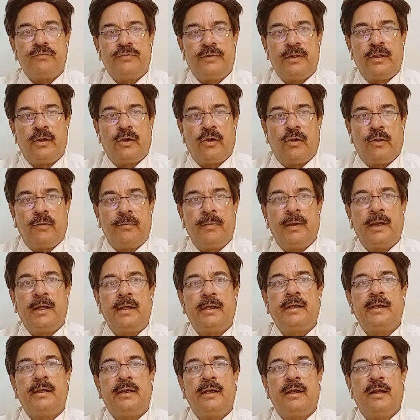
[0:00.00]
of the raw
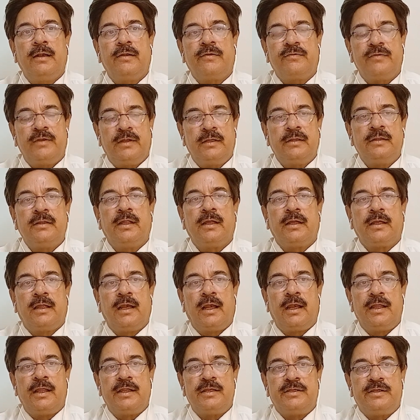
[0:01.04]
materials in the
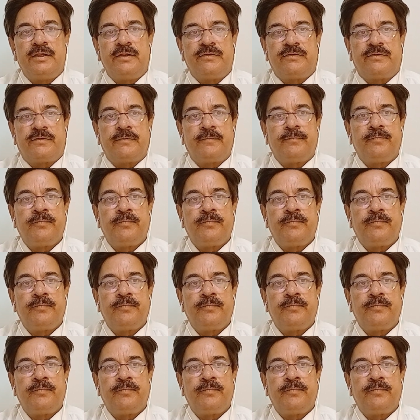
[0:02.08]
villages.